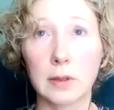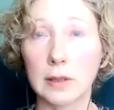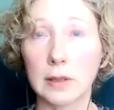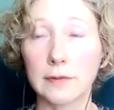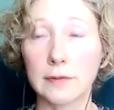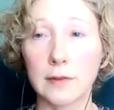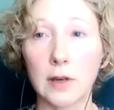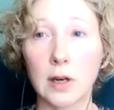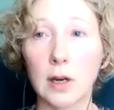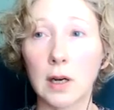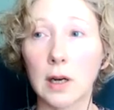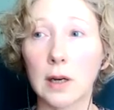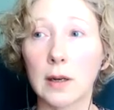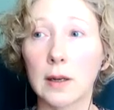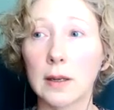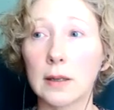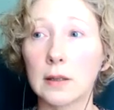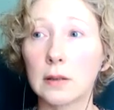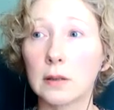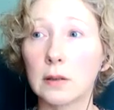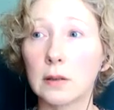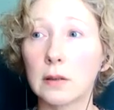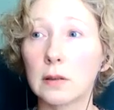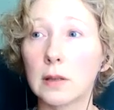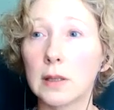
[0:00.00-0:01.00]
really far
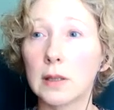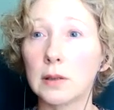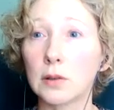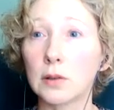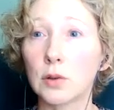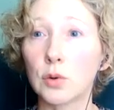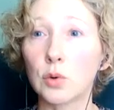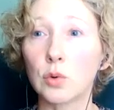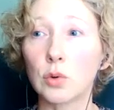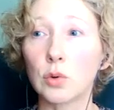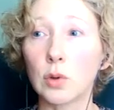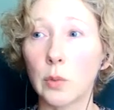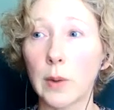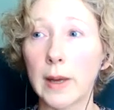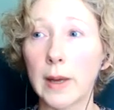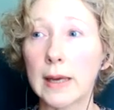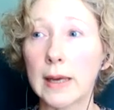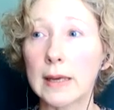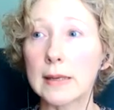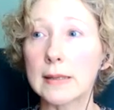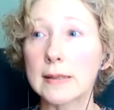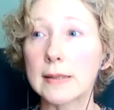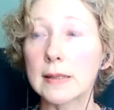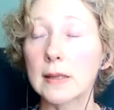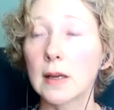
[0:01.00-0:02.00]
in in cool
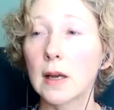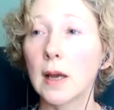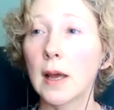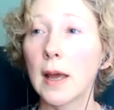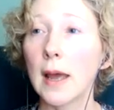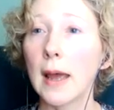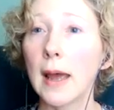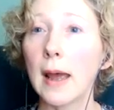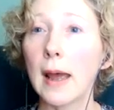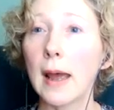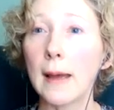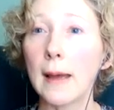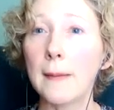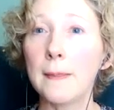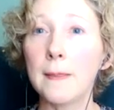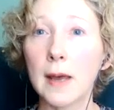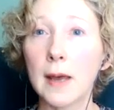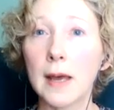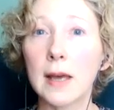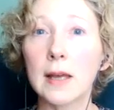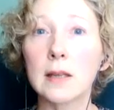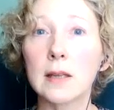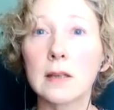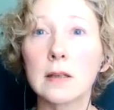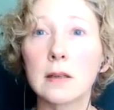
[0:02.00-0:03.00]
ways and
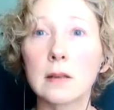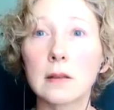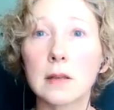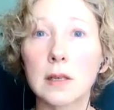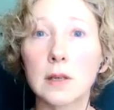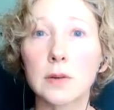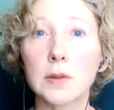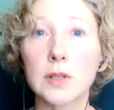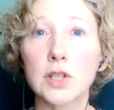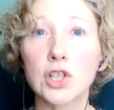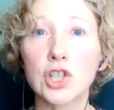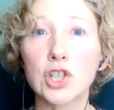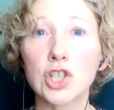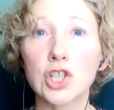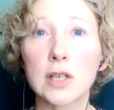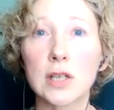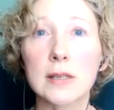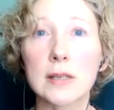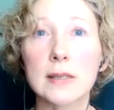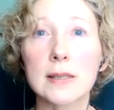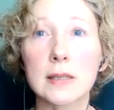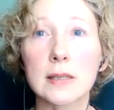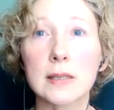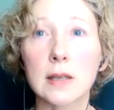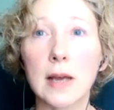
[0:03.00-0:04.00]
then there was
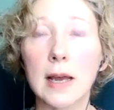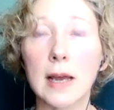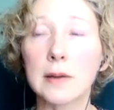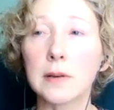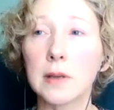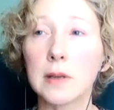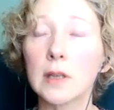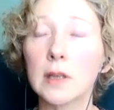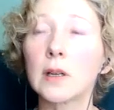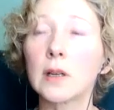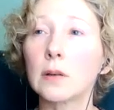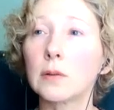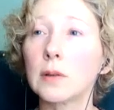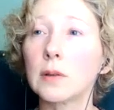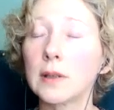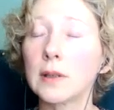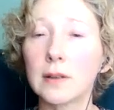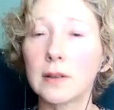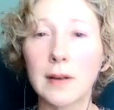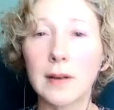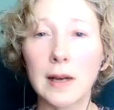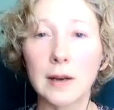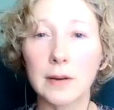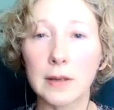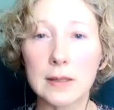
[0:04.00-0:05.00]
just I, you know,
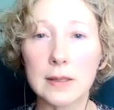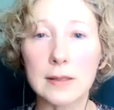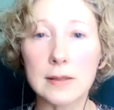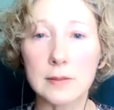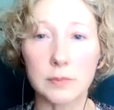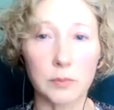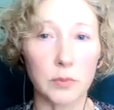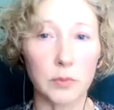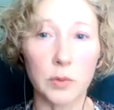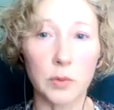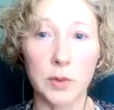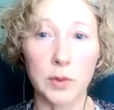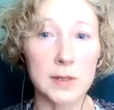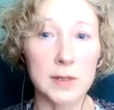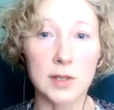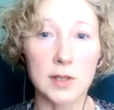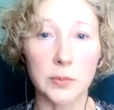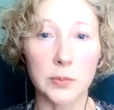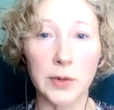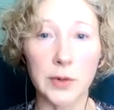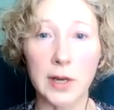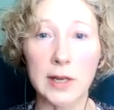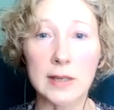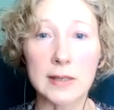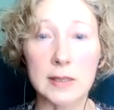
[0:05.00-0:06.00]
you know how it is. Well, once
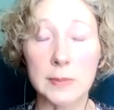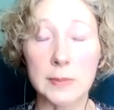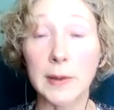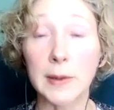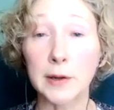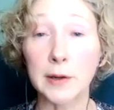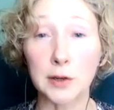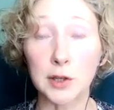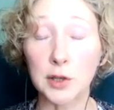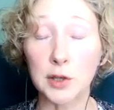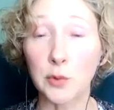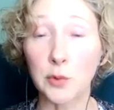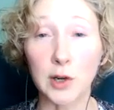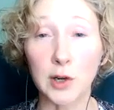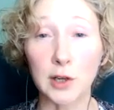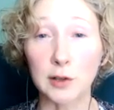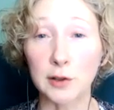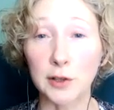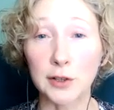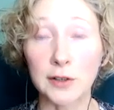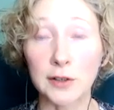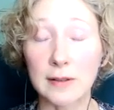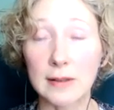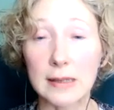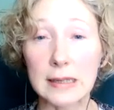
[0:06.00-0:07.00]
your brain is better, you want
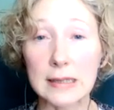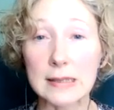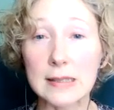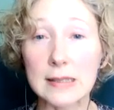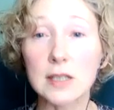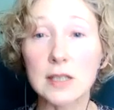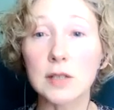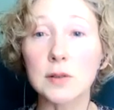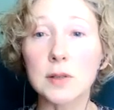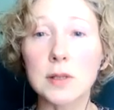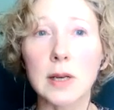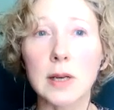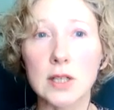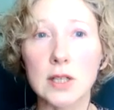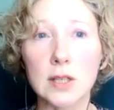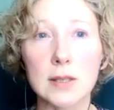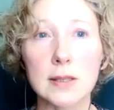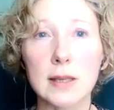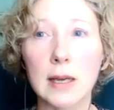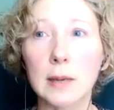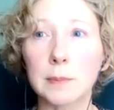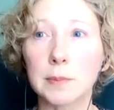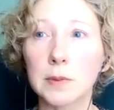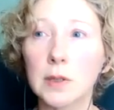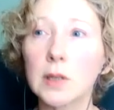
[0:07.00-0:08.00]
to learn things too. So I
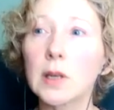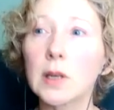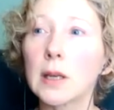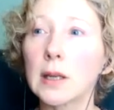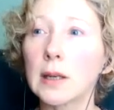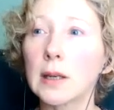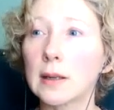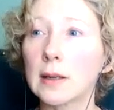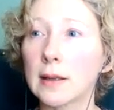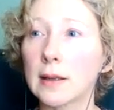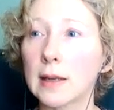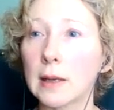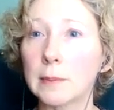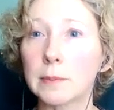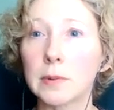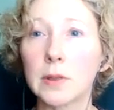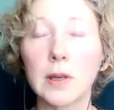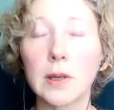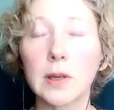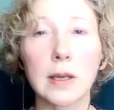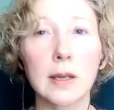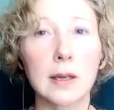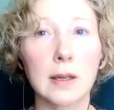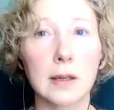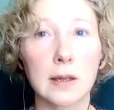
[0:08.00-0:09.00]
just kept looking and kept
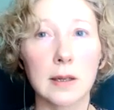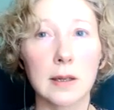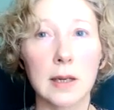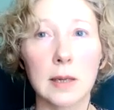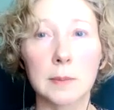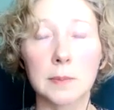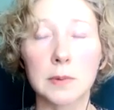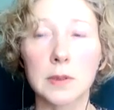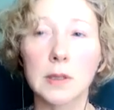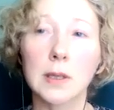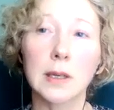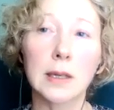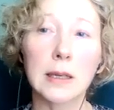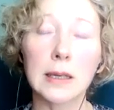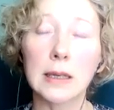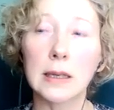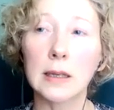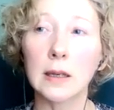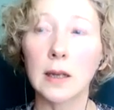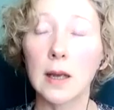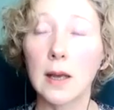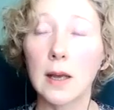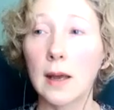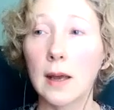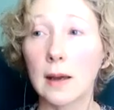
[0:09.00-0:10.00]
looking and kept
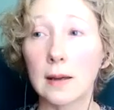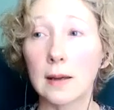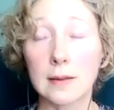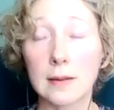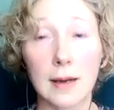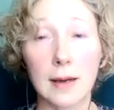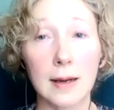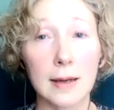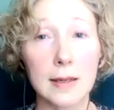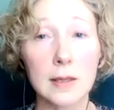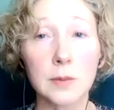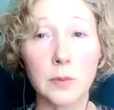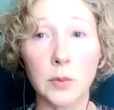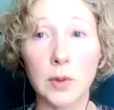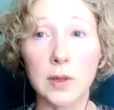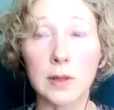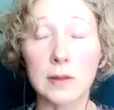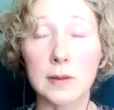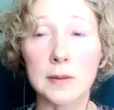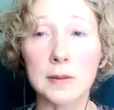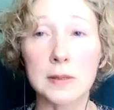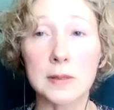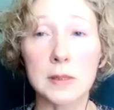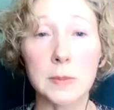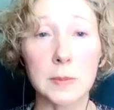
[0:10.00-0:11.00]
looking. And I am one
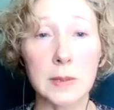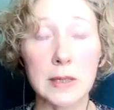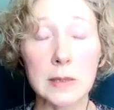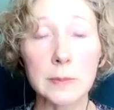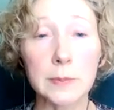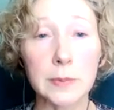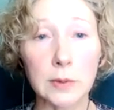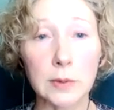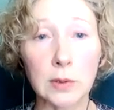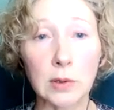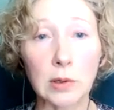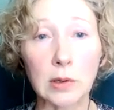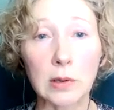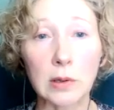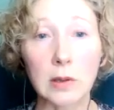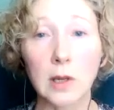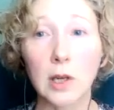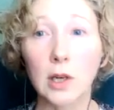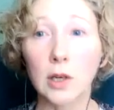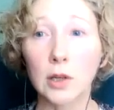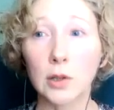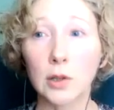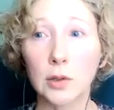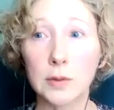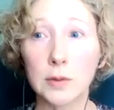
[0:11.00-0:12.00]
of those people
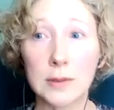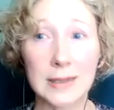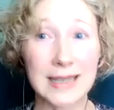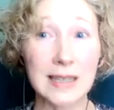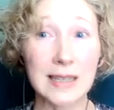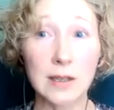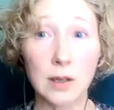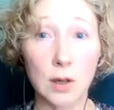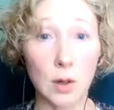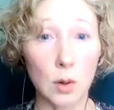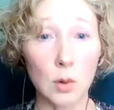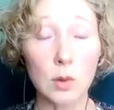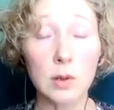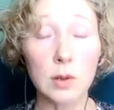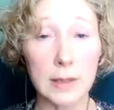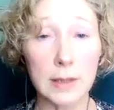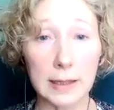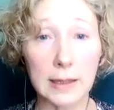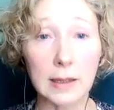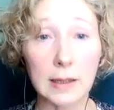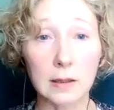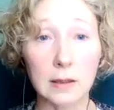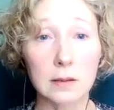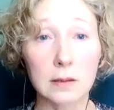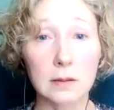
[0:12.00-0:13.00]
who need
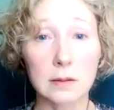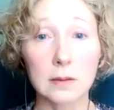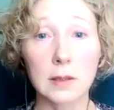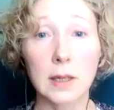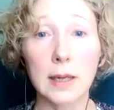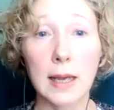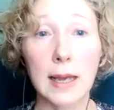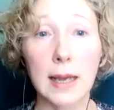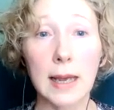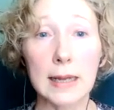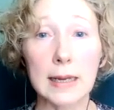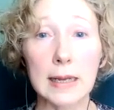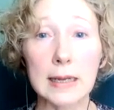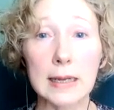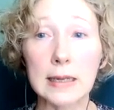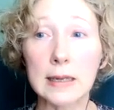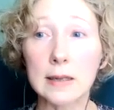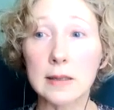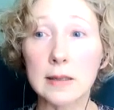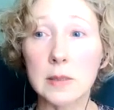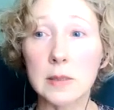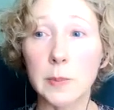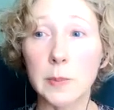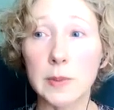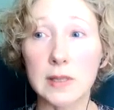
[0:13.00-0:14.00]
choline, and I
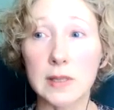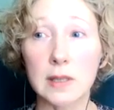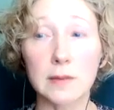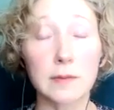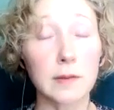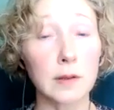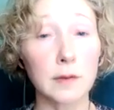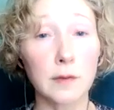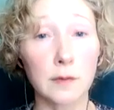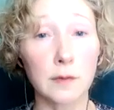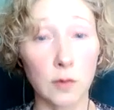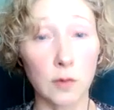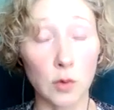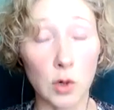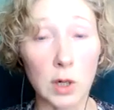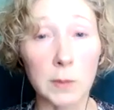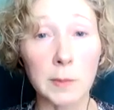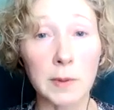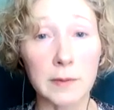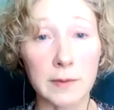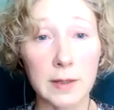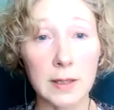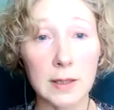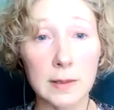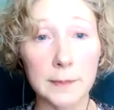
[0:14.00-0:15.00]
need a specific
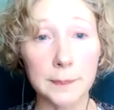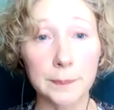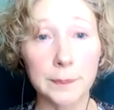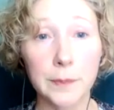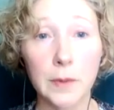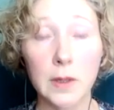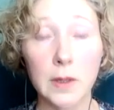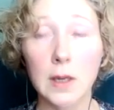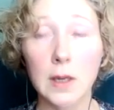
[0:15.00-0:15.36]
form of it.